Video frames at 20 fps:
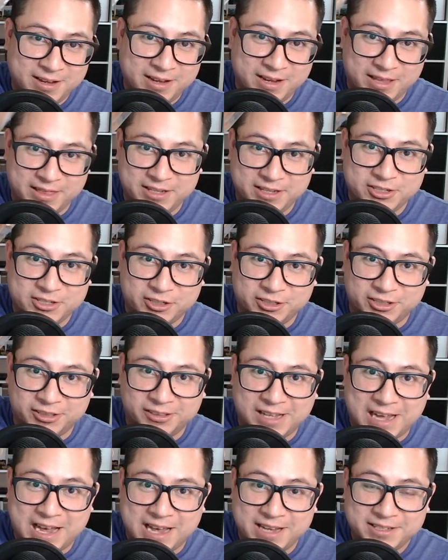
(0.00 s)
and these are the
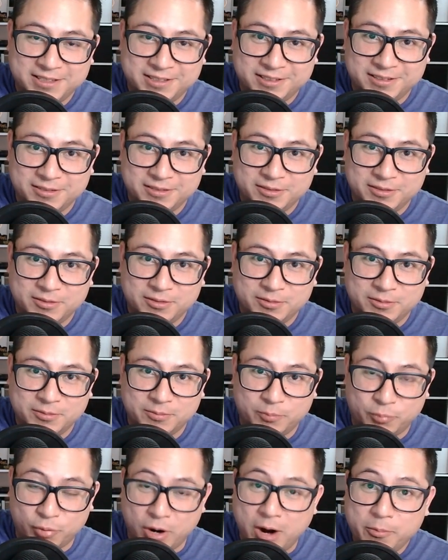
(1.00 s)
last,
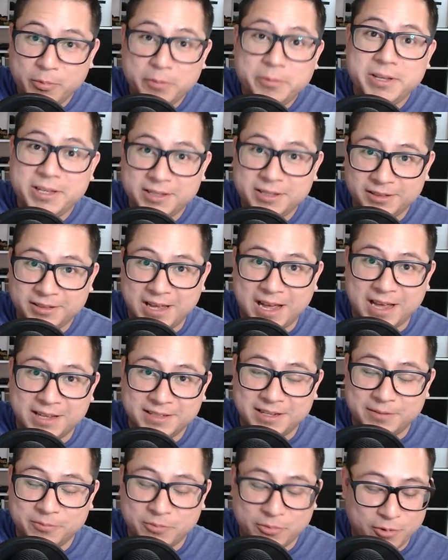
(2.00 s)
probably the
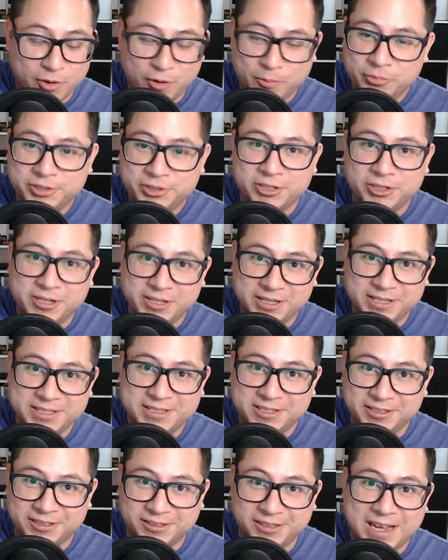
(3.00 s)
last. I'm almost certain these
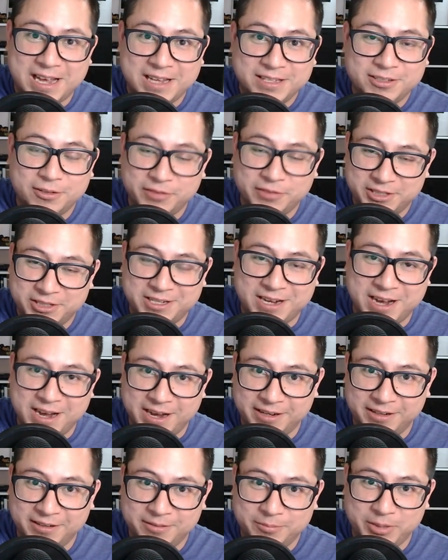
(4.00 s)
are the last of its
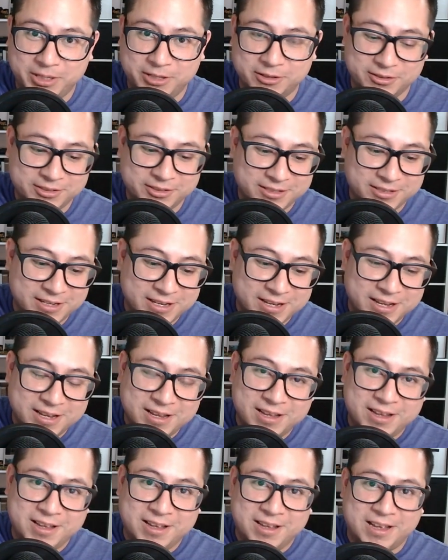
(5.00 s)
kind because
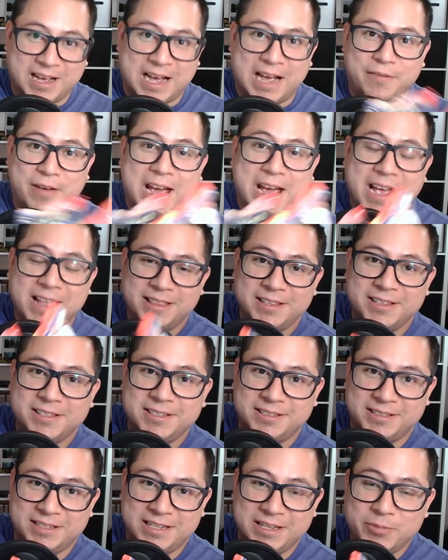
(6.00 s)
I've had
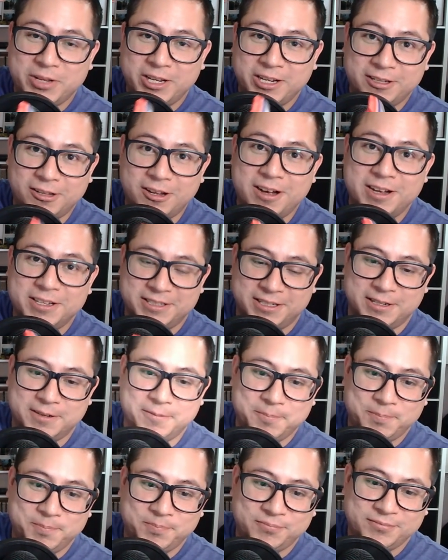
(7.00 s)
this in my closet.
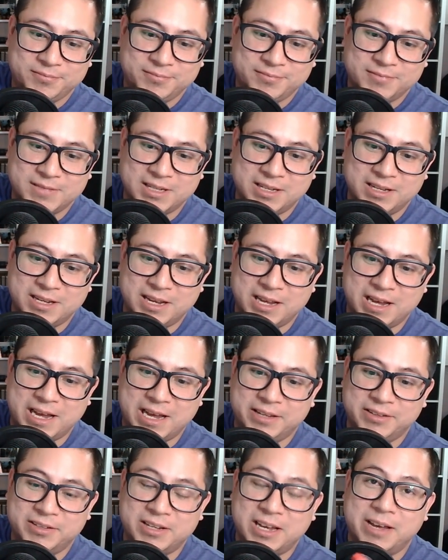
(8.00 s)

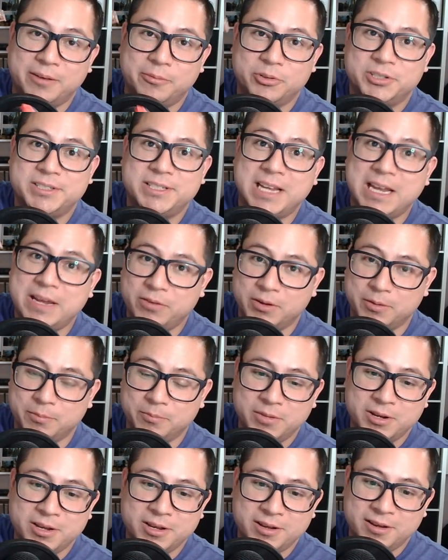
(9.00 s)
I I would save
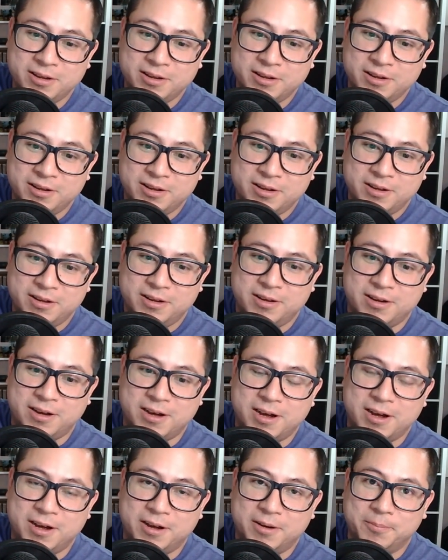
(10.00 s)
them
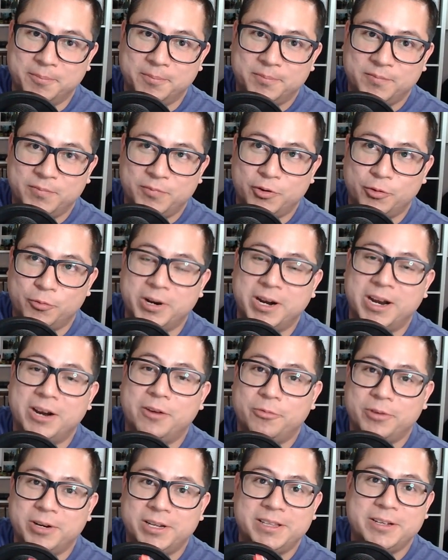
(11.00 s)
um, for when I
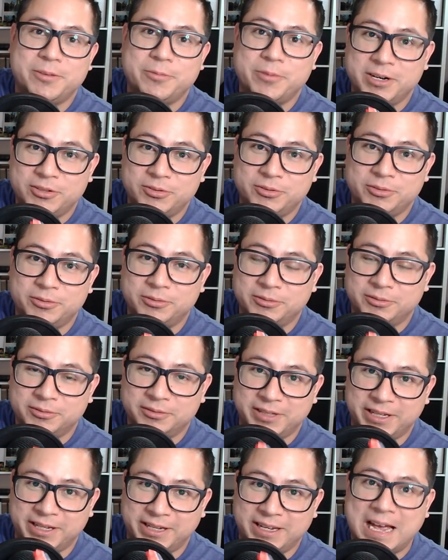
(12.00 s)
really wanted to
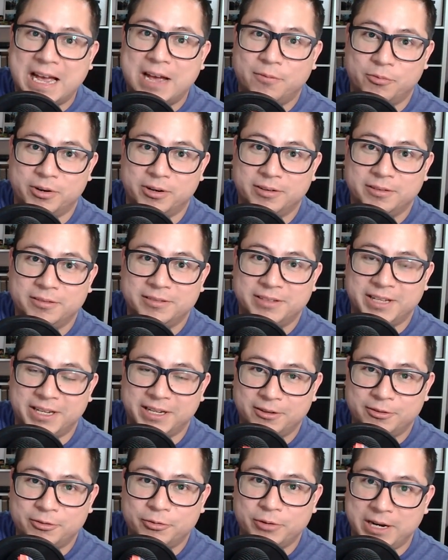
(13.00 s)
like have one,
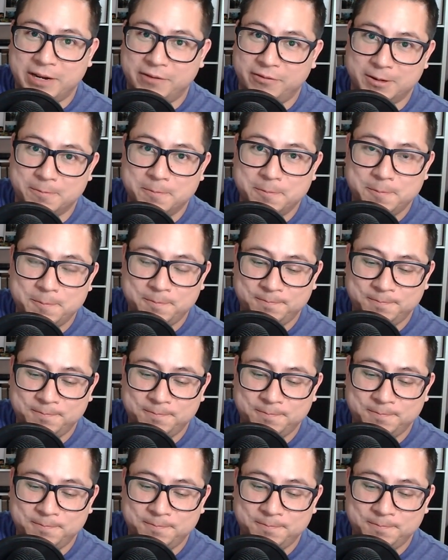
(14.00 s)
like crave them.